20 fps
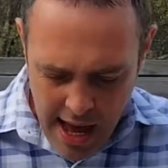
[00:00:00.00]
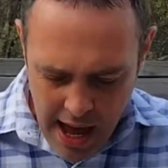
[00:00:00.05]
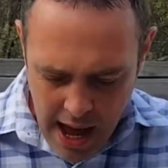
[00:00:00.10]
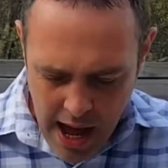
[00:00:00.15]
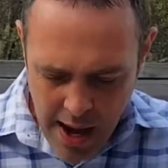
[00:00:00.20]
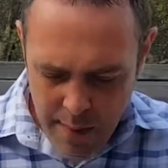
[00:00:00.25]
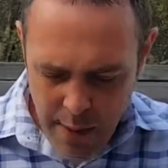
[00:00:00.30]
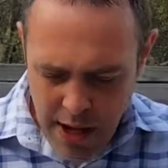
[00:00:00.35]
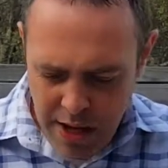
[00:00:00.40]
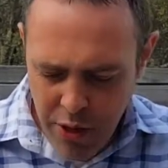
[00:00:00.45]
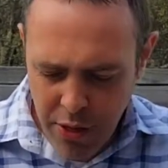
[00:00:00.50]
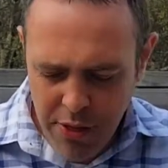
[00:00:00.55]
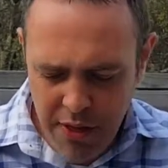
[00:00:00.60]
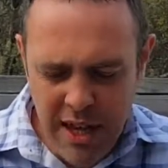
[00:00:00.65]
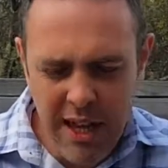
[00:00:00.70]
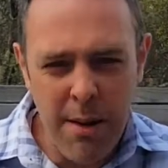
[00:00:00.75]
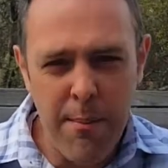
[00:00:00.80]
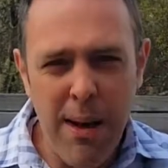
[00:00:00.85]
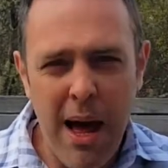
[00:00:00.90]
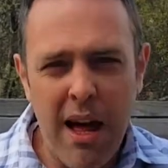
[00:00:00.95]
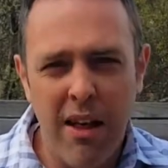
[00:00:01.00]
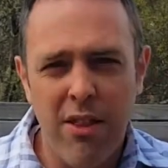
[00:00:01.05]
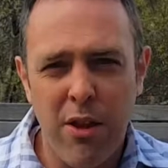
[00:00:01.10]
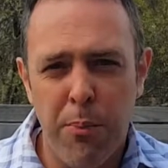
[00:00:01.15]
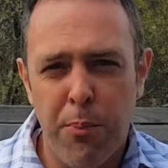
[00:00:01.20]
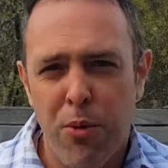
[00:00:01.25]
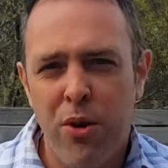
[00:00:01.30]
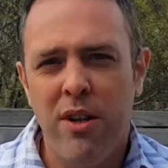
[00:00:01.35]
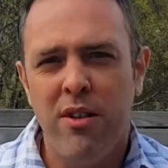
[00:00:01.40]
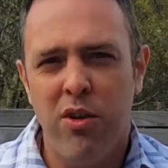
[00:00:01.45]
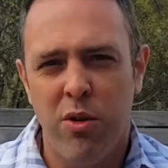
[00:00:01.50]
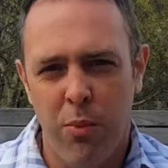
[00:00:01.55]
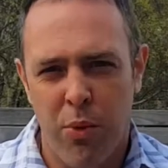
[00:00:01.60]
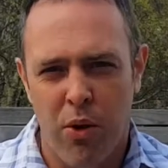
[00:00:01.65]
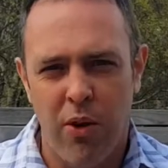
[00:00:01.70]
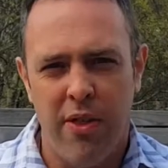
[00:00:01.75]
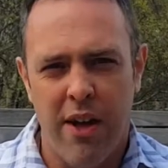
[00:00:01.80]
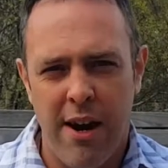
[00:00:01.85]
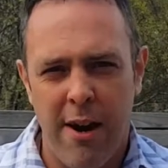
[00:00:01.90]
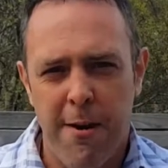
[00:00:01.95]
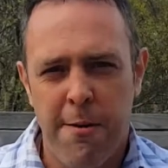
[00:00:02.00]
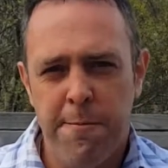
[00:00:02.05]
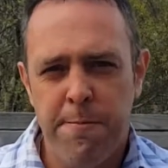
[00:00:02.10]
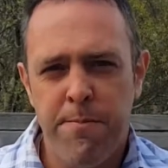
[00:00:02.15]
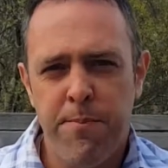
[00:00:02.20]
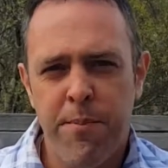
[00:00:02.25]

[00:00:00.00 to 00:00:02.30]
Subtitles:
I mean, you think about the principle there